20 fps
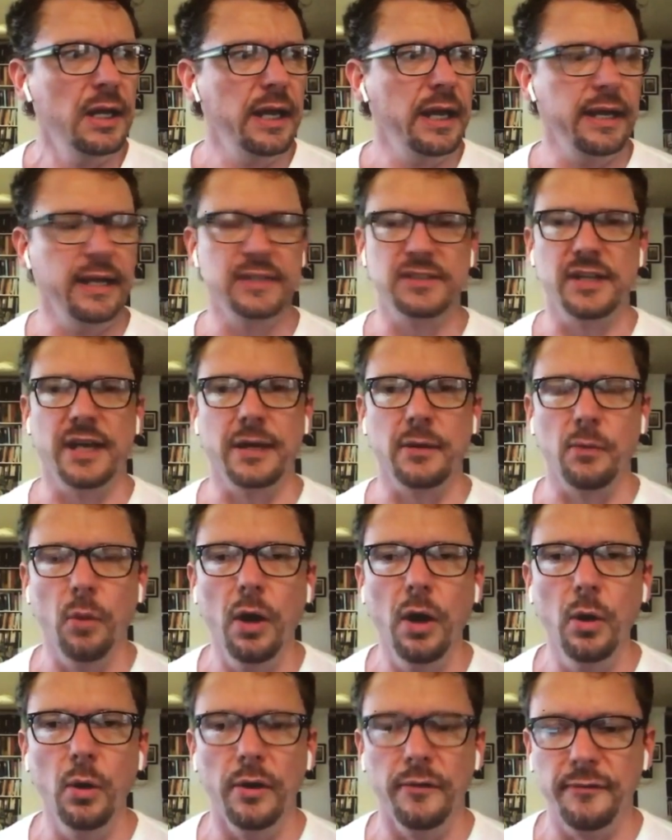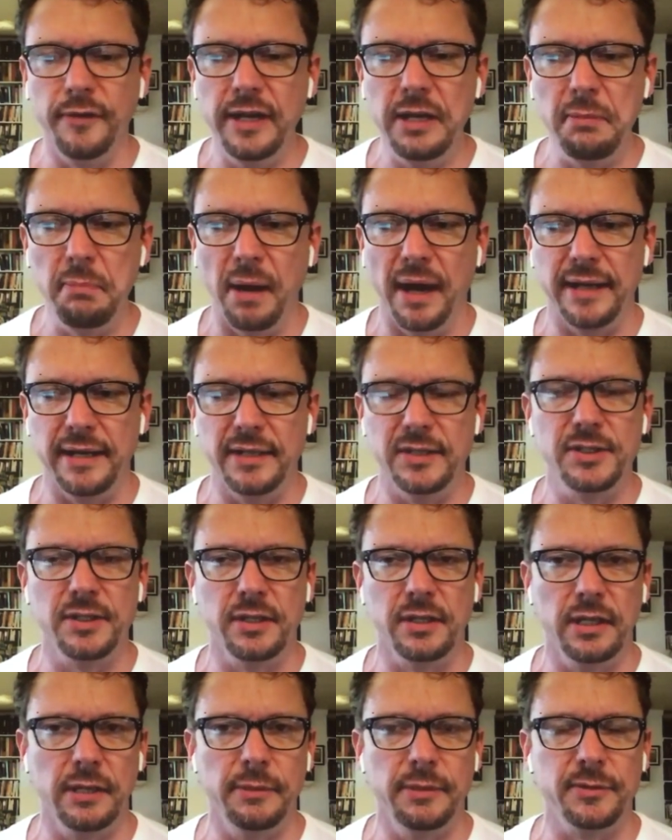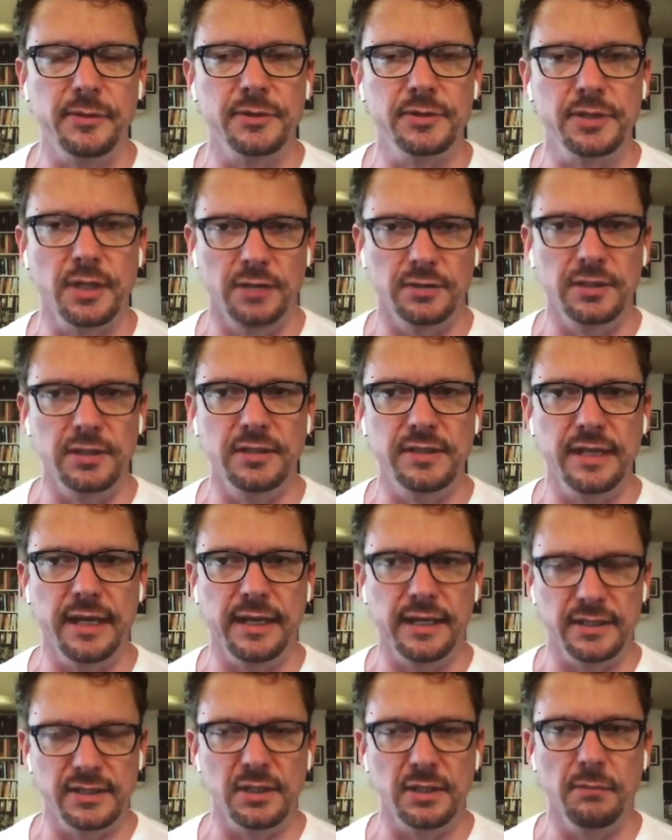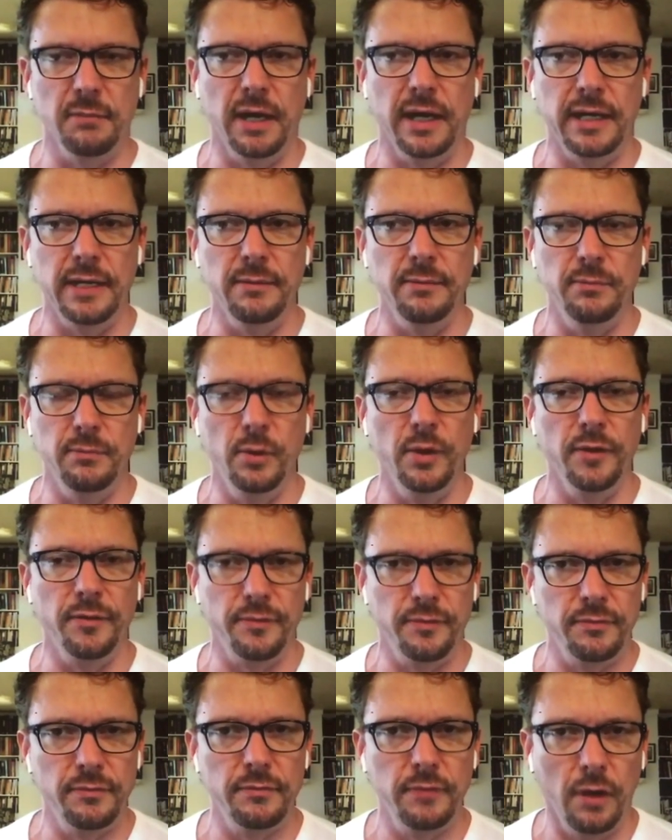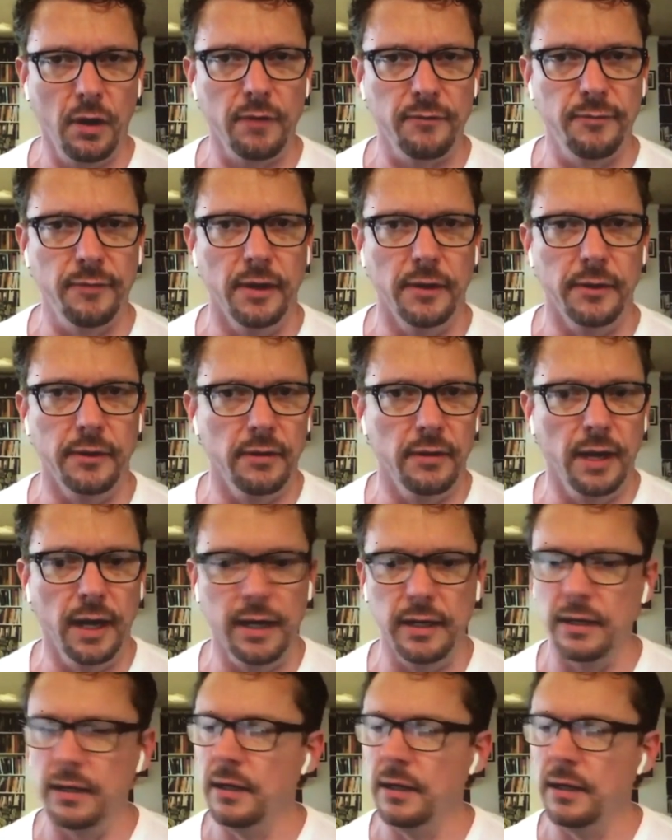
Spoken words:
And it's like, whoa, if anybody should limit their salt intake, it's somebody with heart failure, right?